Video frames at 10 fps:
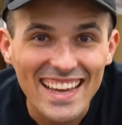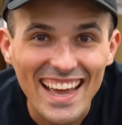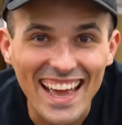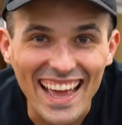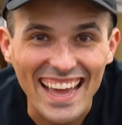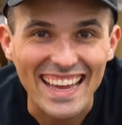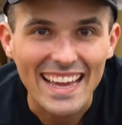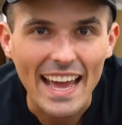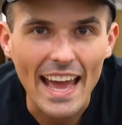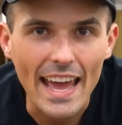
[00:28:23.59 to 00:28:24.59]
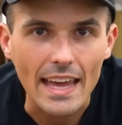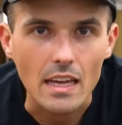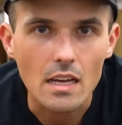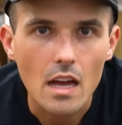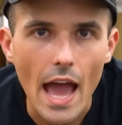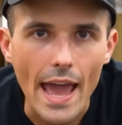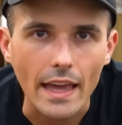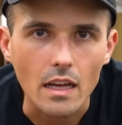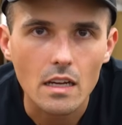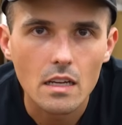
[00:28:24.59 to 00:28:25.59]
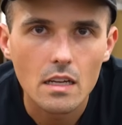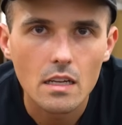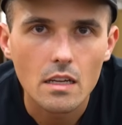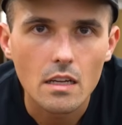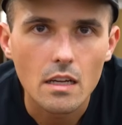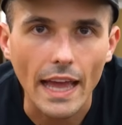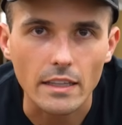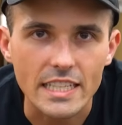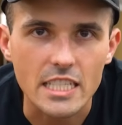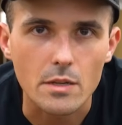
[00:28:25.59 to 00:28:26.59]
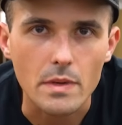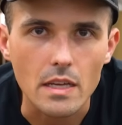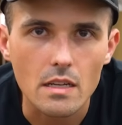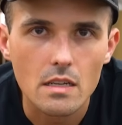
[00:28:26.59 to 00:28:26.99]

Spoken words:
Hey, listen to me.